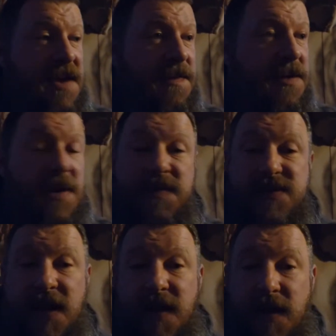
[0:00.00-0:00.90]
him, and it was
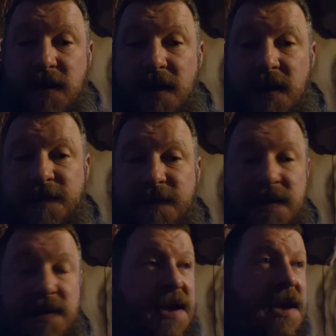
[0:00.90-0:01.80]
$high dog
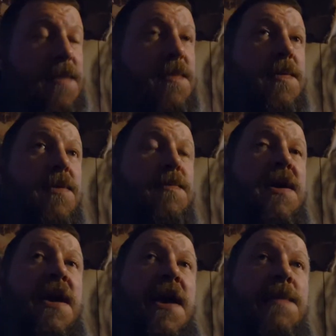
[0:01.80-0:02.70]
food, and I can't remember the
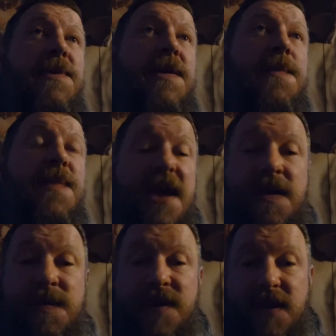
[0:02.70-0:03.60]
brand, but they had
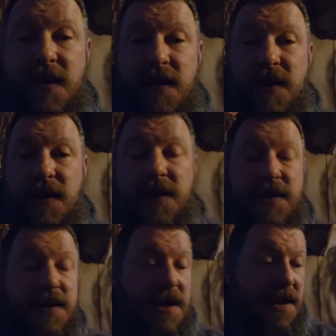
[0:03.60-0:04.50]
a recall on it,
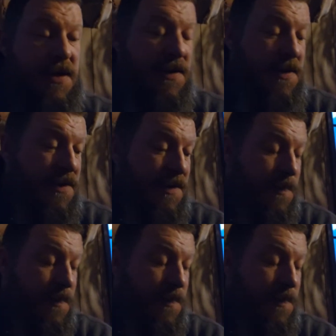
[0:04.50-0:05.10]
and